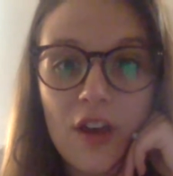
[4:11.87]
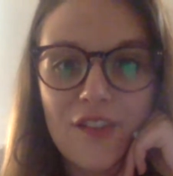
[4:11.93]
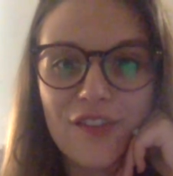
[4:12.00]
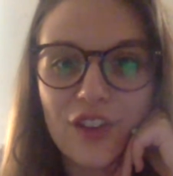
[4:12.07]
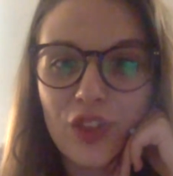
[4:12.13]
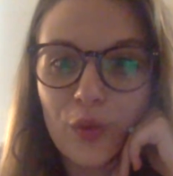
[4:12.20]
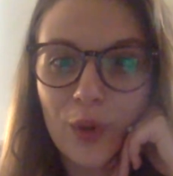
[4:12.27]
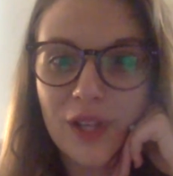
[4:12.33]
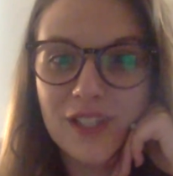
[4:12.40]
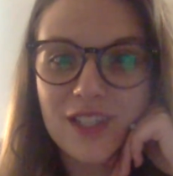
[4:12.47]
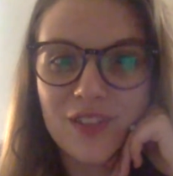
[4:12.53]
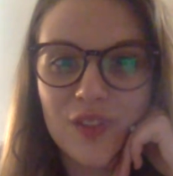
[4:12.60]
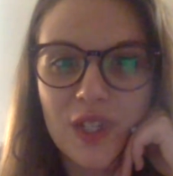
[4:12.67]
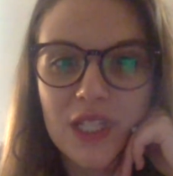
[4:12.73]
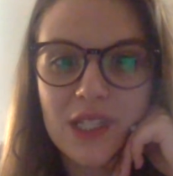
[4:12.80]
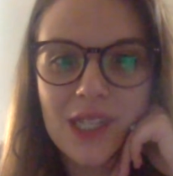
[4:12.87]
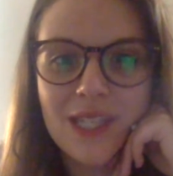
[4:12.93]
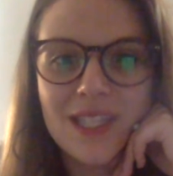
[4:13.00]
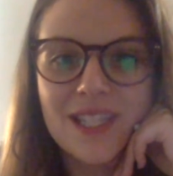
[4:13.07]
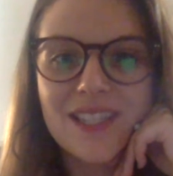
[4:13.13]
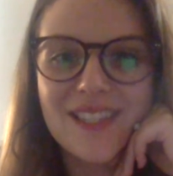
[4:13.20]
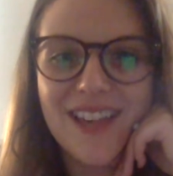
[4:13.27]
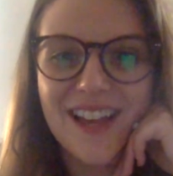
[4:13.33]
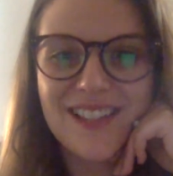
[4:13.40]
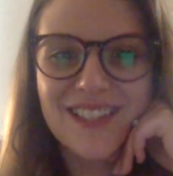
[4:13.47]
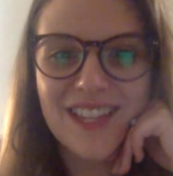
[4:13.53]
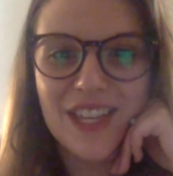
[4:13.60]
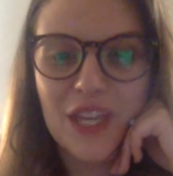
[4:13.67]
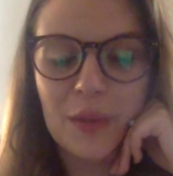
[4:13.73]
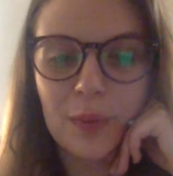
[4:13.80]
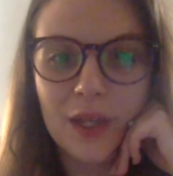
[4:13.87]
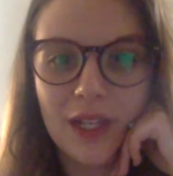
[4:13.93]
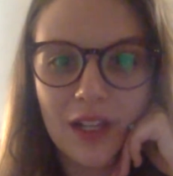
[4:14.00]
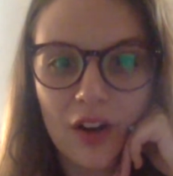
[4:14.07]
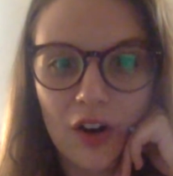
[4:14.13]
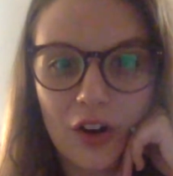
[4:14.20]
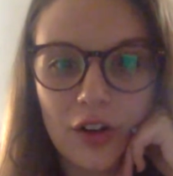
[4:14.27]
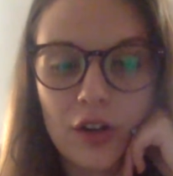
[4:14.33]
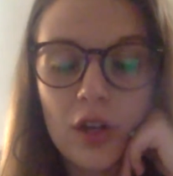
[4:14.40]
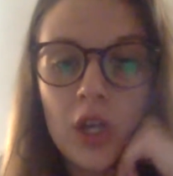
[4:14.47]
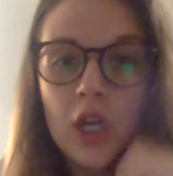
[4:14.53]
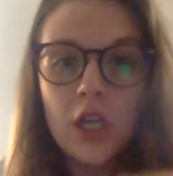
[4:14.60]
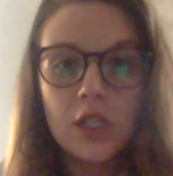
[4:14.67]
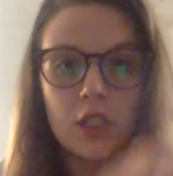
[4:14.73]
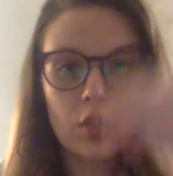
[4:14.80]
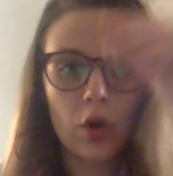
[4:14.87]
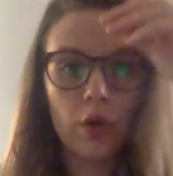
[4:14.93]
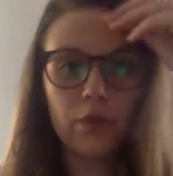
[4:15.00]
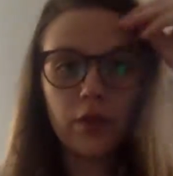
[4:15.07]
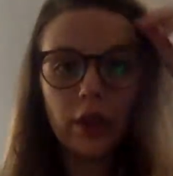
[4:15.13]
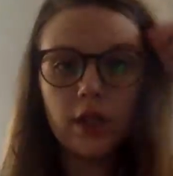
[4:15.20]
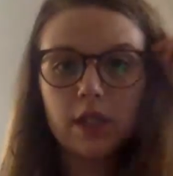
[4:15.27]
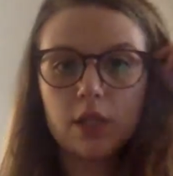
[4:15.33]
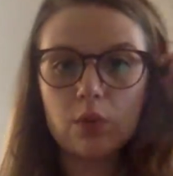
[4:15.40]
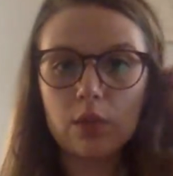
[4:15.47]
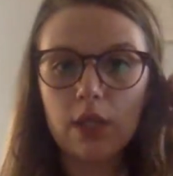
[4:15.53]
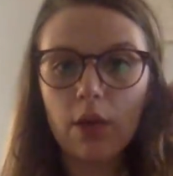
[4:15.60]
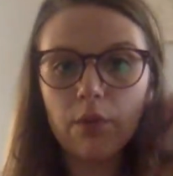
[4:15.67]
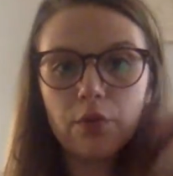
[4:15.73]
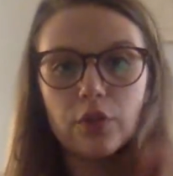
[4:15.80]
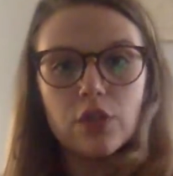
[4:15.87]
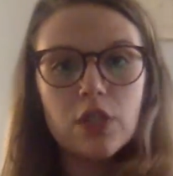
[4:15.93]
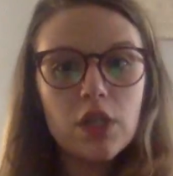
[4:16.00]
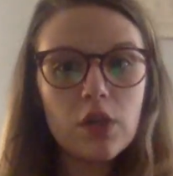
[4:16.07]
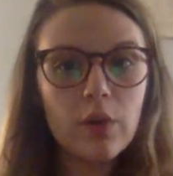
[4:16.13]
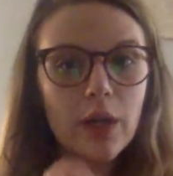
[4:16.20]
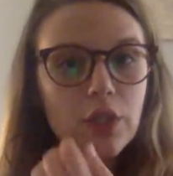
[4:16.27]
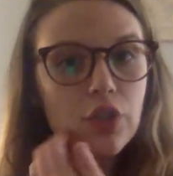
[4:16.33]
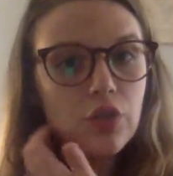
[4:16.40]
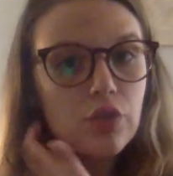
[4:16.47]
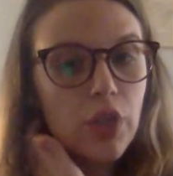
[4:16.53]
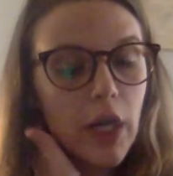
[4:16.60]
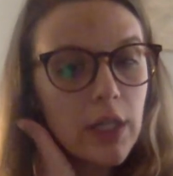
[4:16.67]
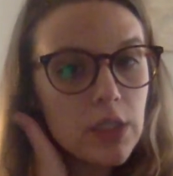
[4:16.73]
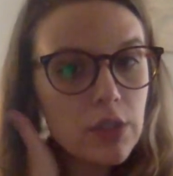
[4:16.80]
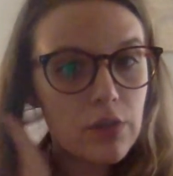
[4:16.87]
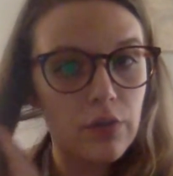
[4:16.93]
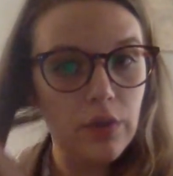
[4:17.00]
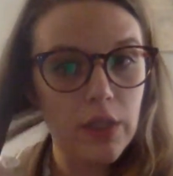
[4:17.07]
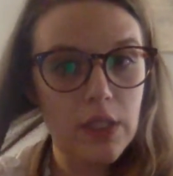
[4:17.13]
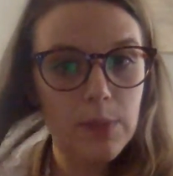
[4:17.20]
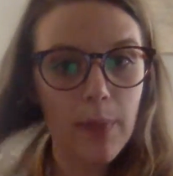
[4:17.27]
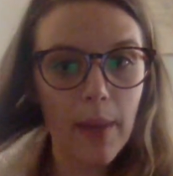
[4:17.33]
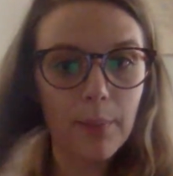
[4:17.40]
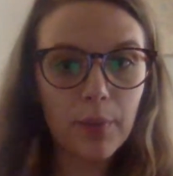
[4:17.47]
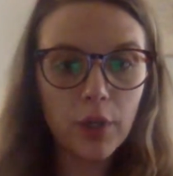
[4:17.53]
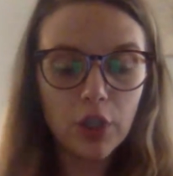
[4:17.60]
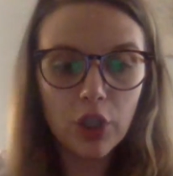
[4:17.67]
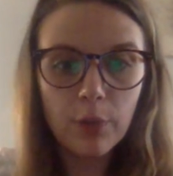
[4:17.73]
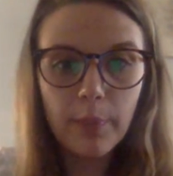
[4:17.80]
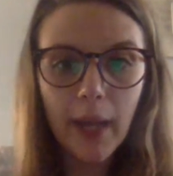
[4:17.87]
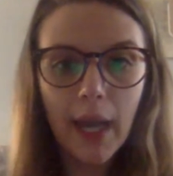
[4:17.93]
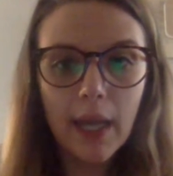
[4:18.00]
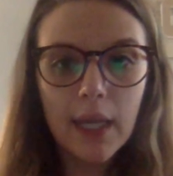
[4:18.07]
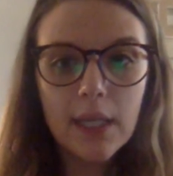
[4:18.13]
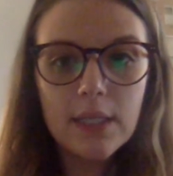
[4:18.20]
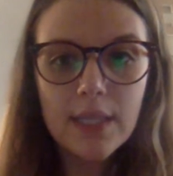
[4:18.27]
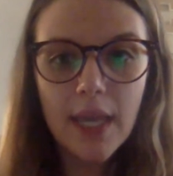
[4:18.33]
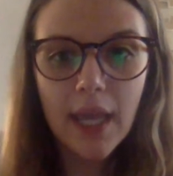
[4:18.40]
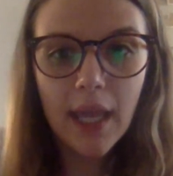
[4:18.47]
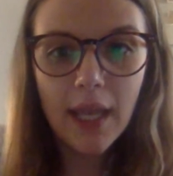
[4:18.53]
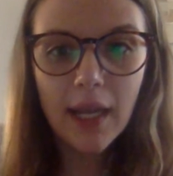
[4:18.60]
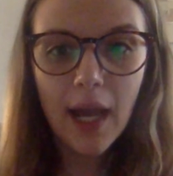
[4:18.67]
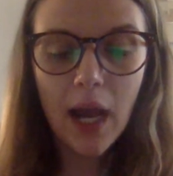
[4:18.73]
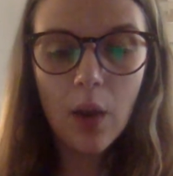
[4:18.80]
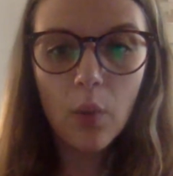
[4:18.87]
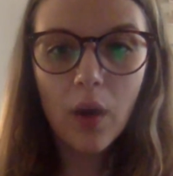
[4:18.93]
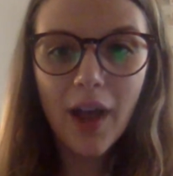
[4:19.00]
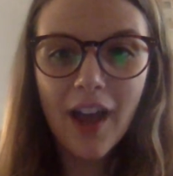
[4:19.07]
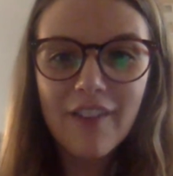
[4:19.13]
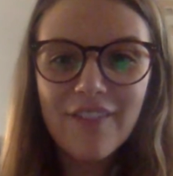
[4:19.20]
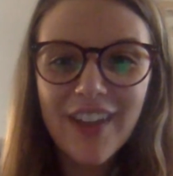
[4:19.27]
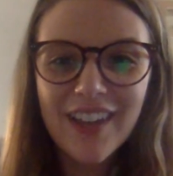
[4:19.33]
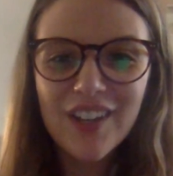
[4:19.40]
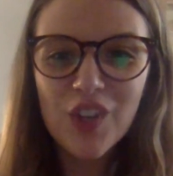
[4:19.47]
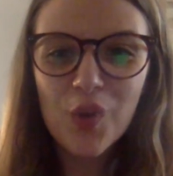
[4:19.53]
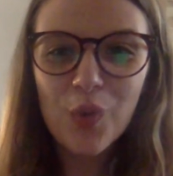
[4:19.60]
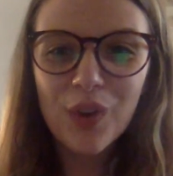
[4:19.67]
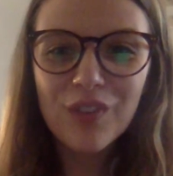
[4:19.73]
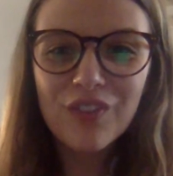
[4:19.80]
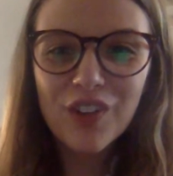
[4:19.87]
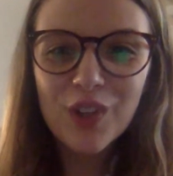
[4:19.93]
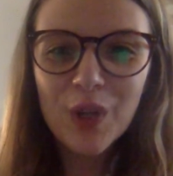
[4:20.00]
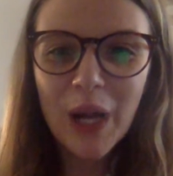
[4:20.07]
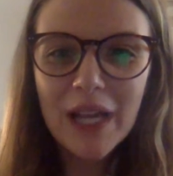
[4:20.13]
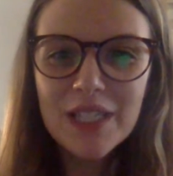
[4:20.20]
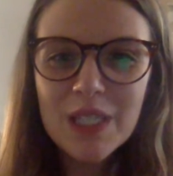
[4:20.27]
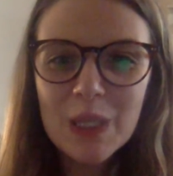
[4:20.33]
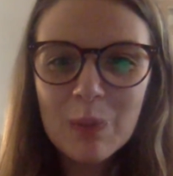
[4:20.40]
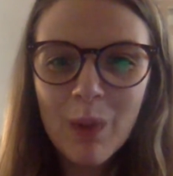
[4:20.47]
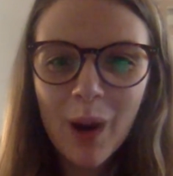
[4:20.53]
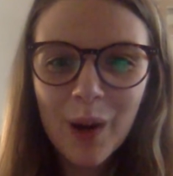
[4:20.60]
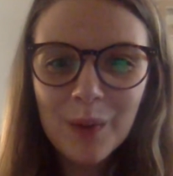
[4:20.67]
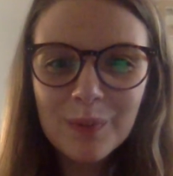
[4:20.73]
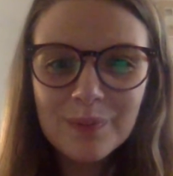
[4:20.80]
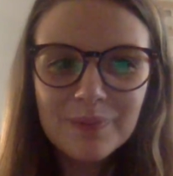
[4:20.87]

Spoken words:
for the rest of these lessons as they keep getting harder. So hopefully this was helpful to you as you try to do this paper in your packet, and I will have a new one for you guys tomorrow.